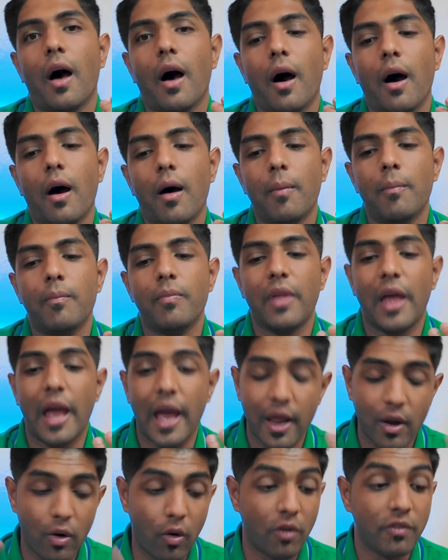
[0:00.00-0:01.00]

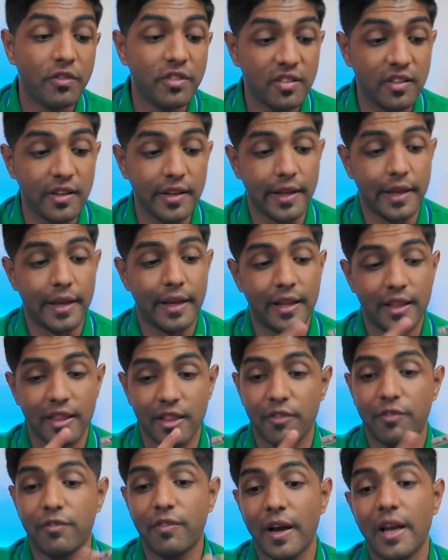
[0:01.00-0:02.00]
And obviously,
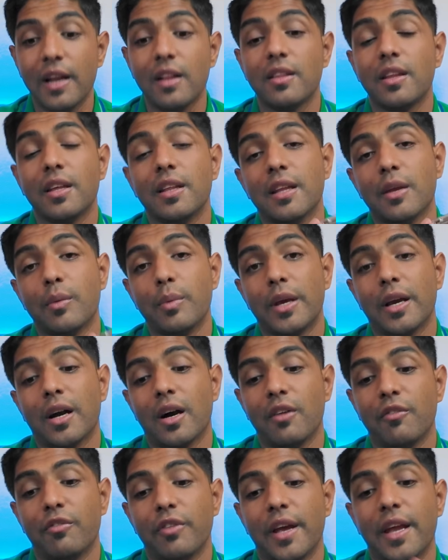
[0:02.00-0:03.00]
the final thing that we
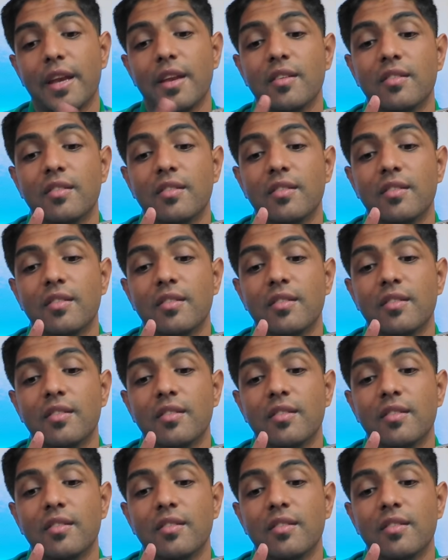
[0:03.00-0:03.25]
can't forget